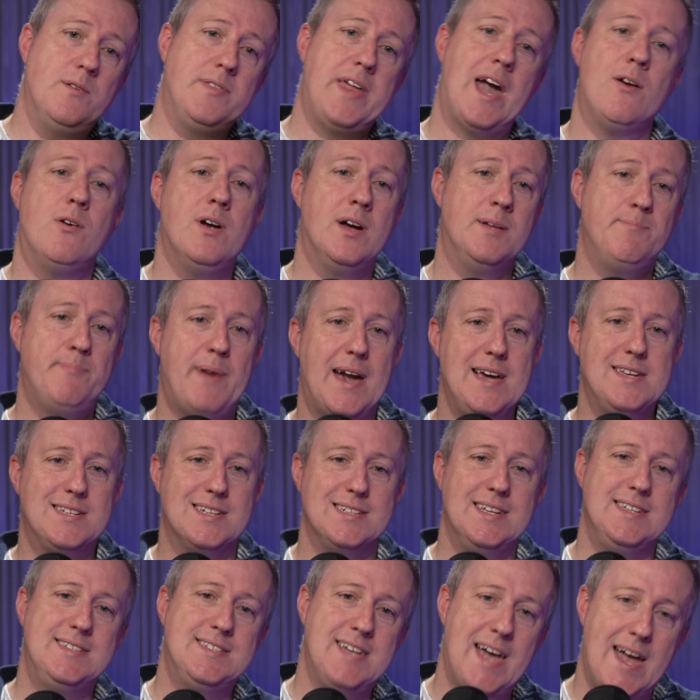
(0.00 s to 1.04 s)
there are
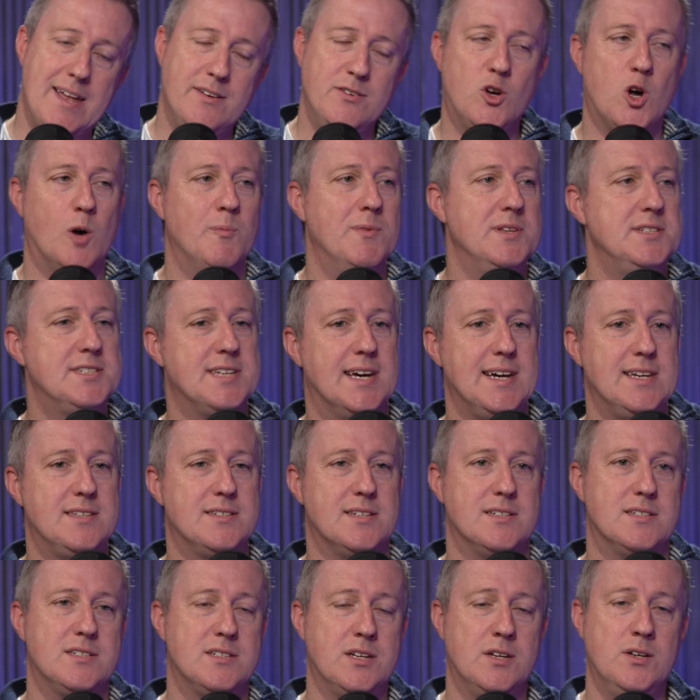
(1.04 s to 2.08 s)
basically 10
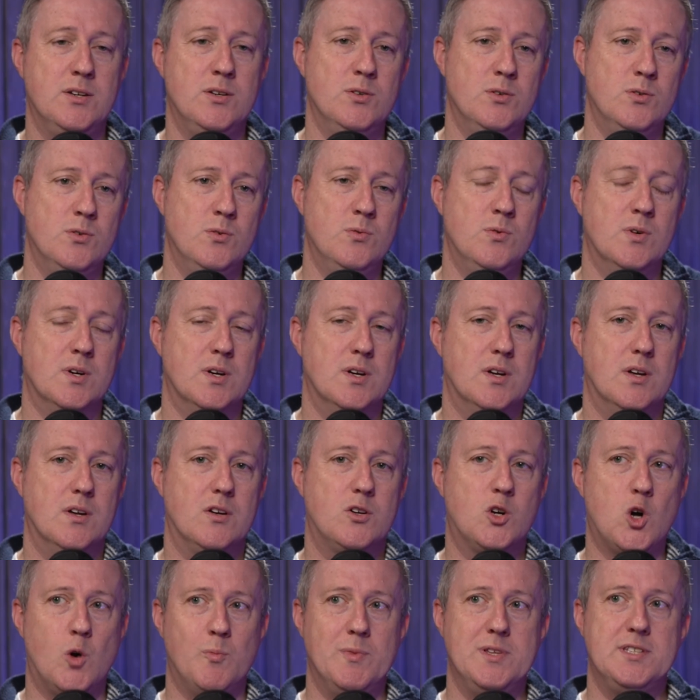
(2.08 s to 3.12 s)
commentators who
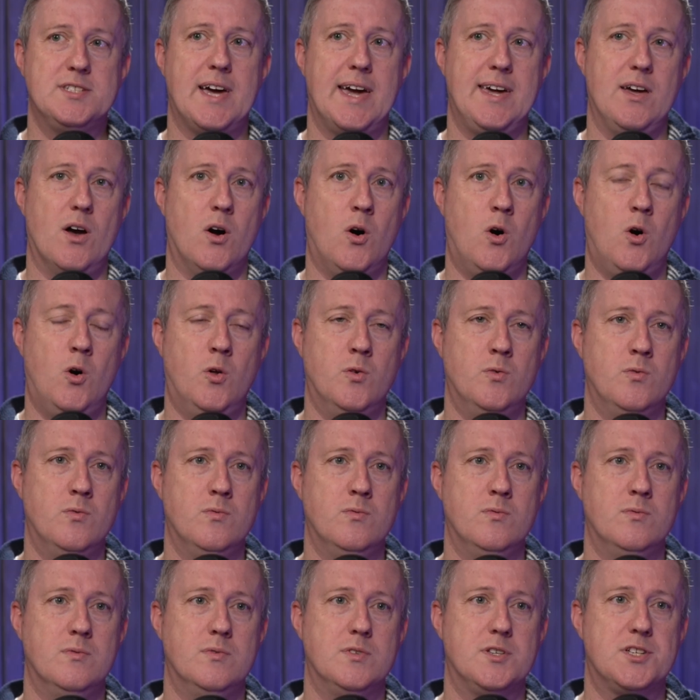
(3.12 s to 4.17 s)
commentate
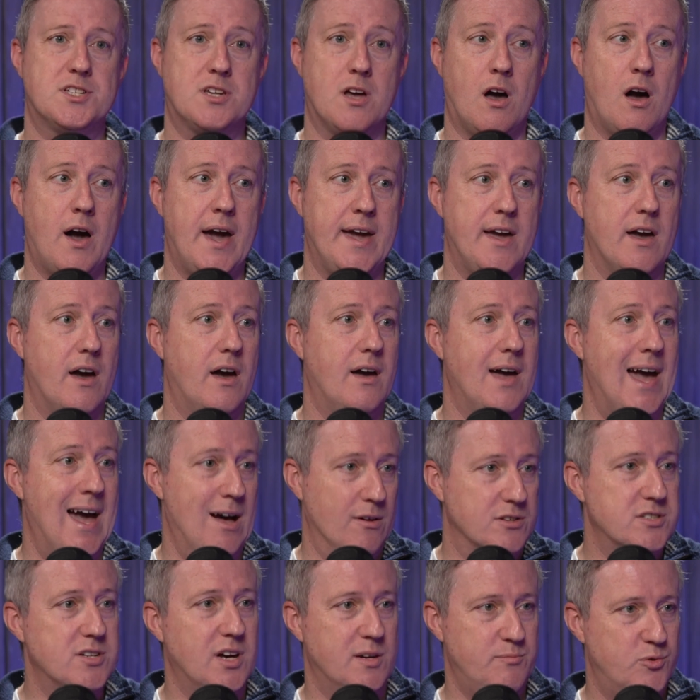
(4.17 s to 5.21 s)
on Sky
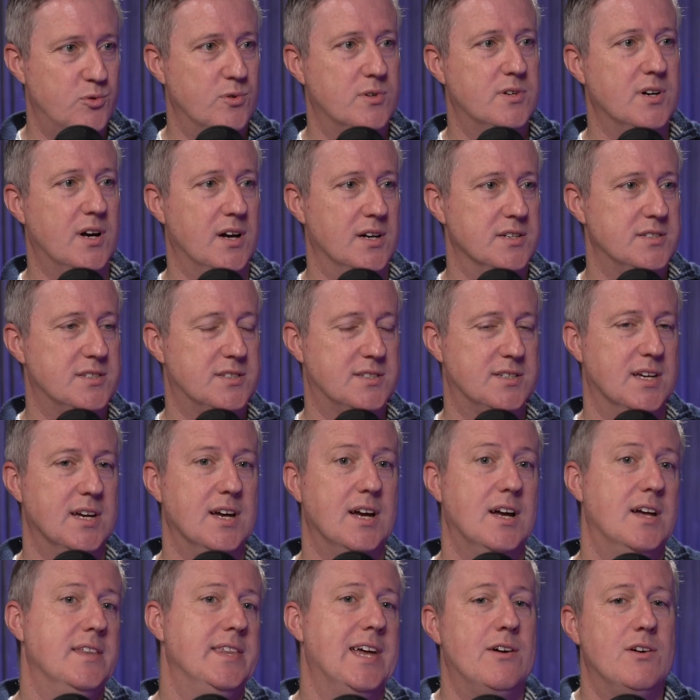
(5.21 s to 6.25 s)
outside broadcasts.
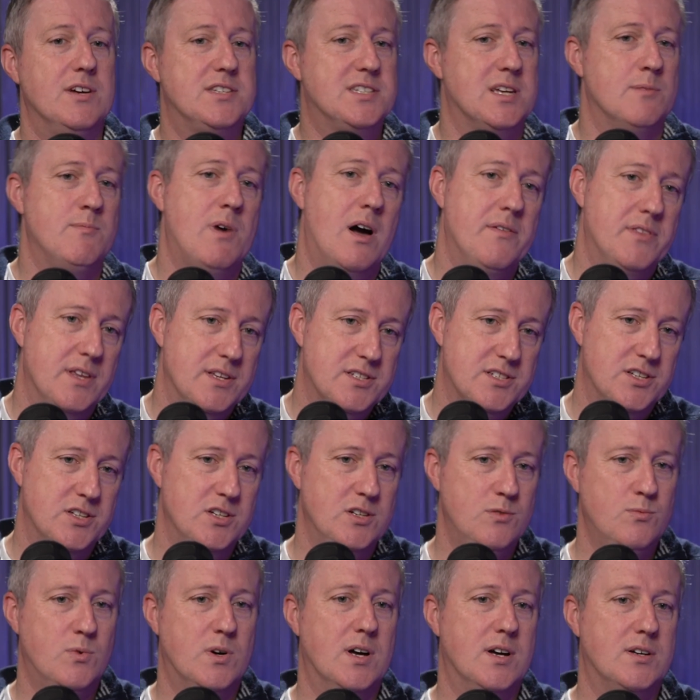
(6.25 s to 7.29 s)
There are some others
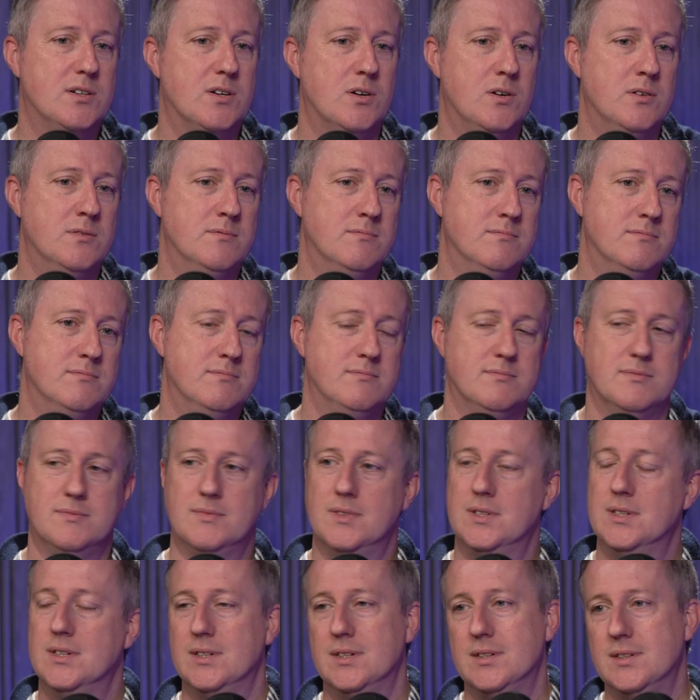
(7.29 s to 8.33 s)
who work on
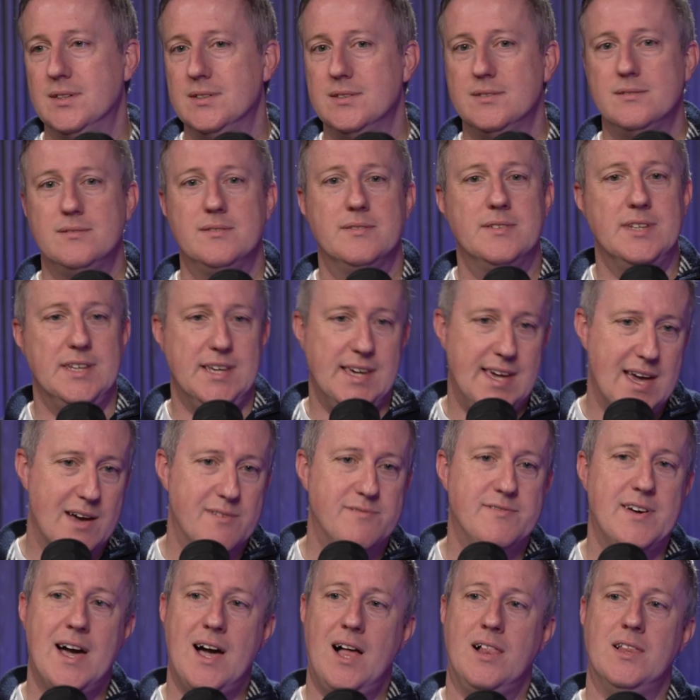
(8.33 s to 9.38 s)
the
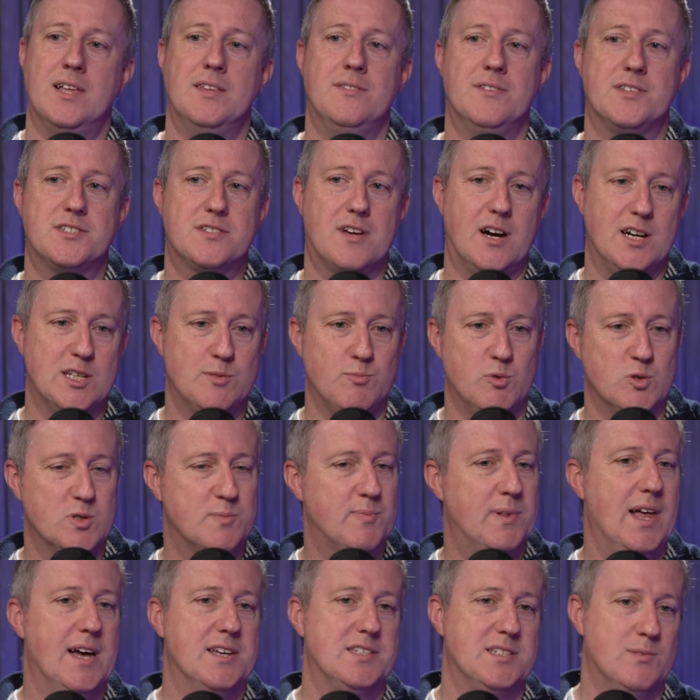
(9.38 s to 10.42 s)
EFL and Sky Sports
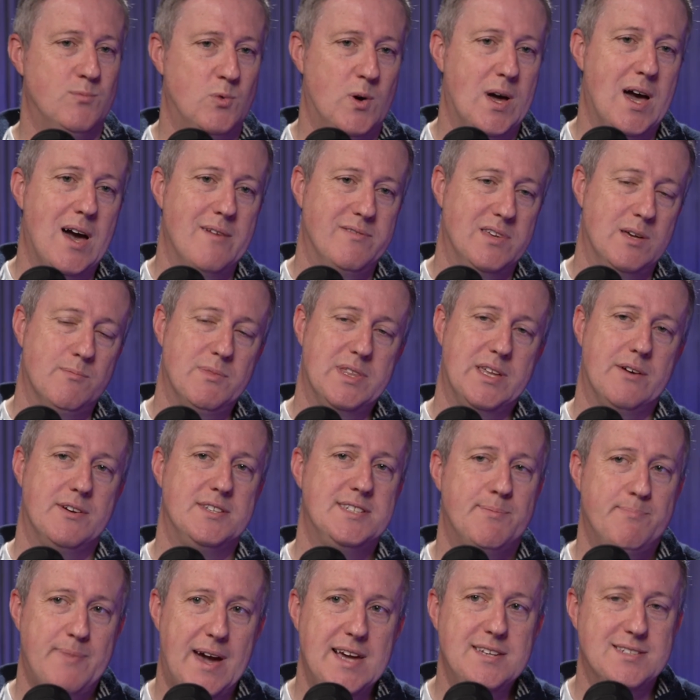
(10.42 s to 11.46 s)
Plus and what have you, but there are
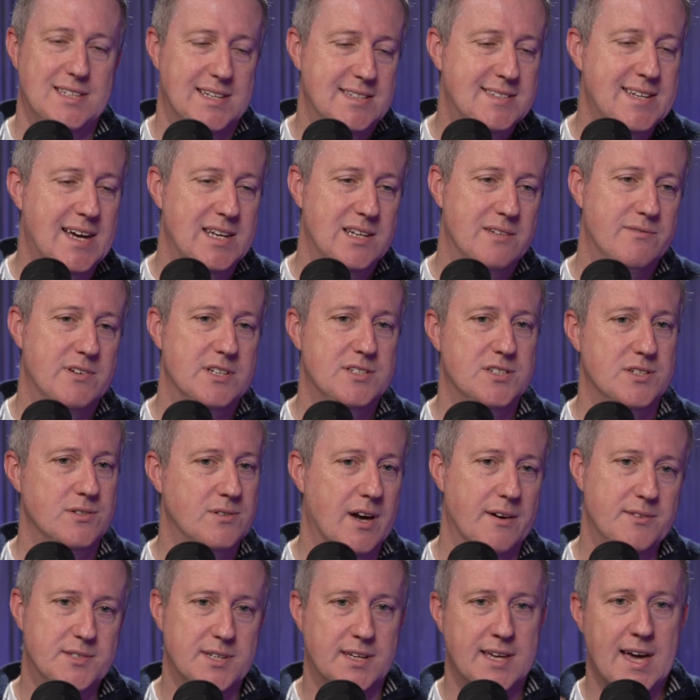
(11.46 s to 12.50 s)
basically 10 of us who
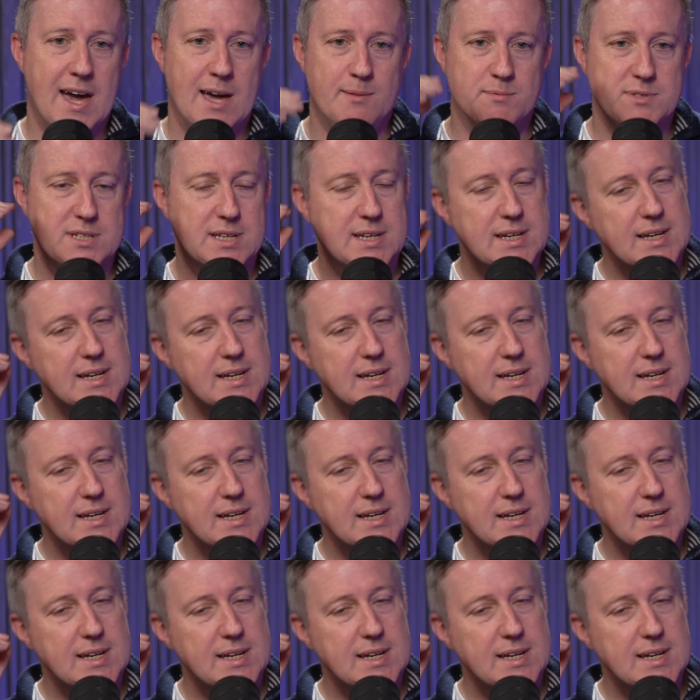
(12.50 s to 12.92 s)
go to games.